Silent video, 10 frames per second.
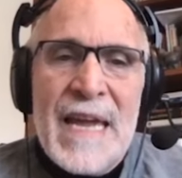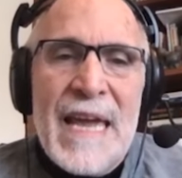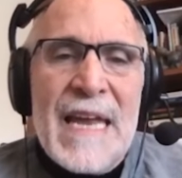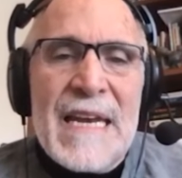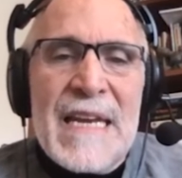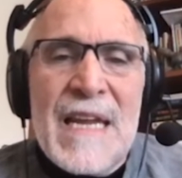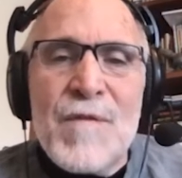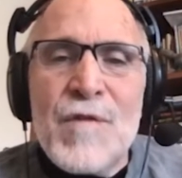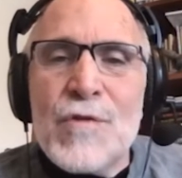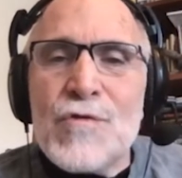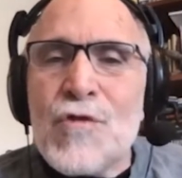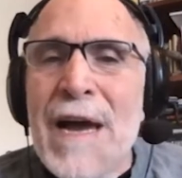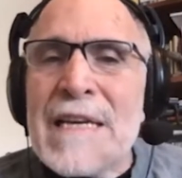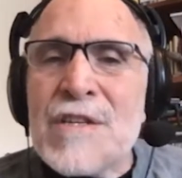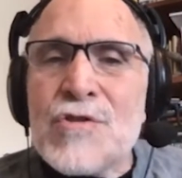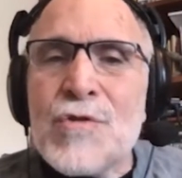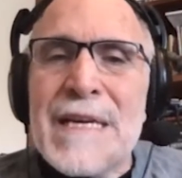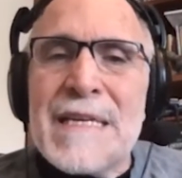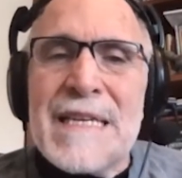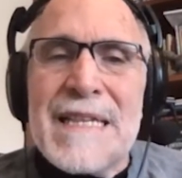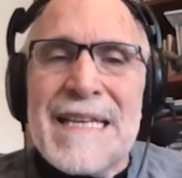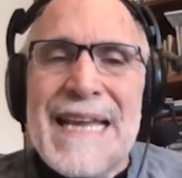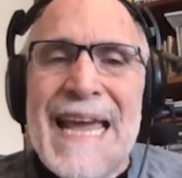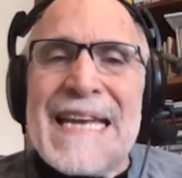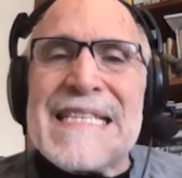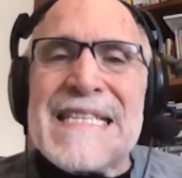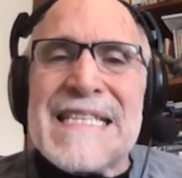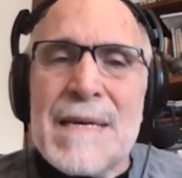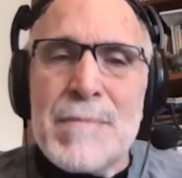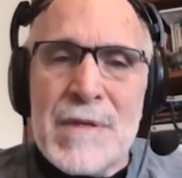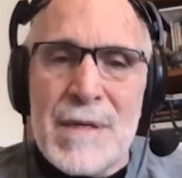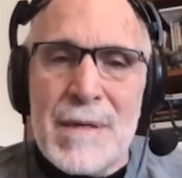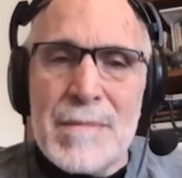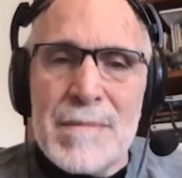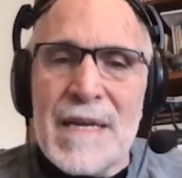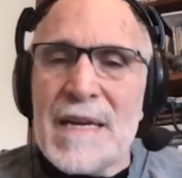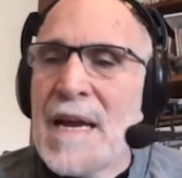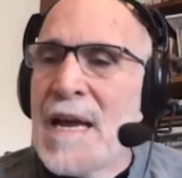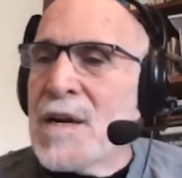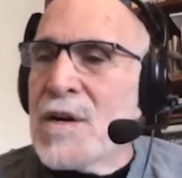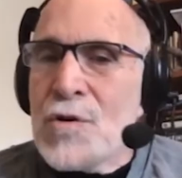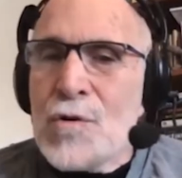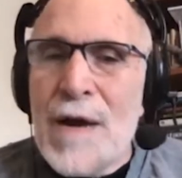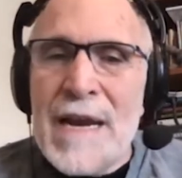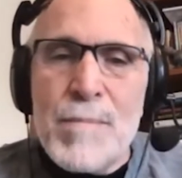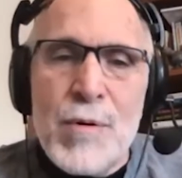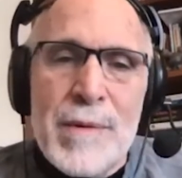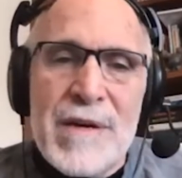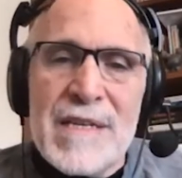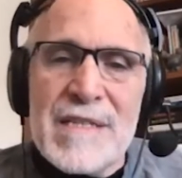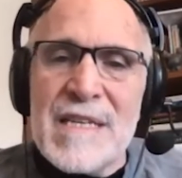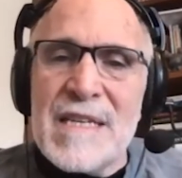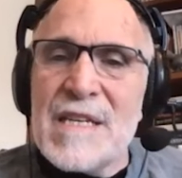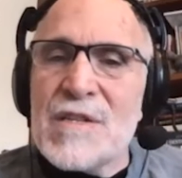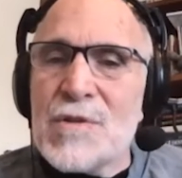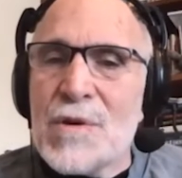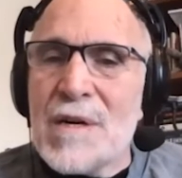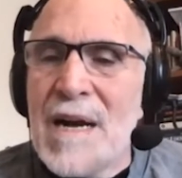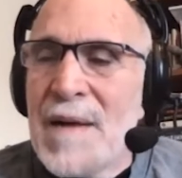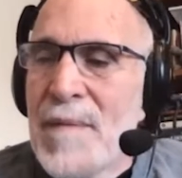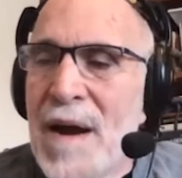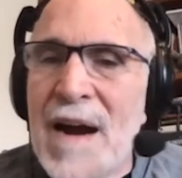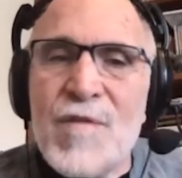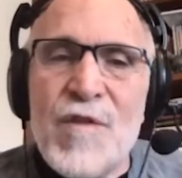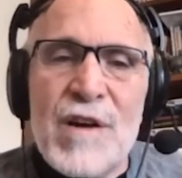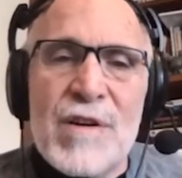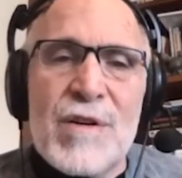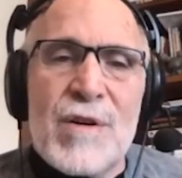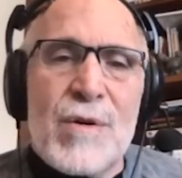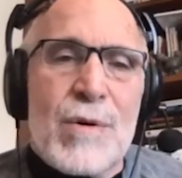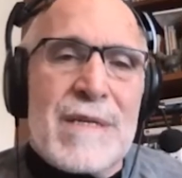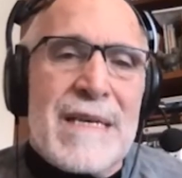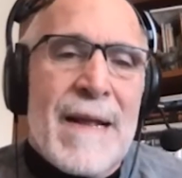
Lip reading: And if you try to treat the end symptom, like chronic pulmonary disease or heart failure or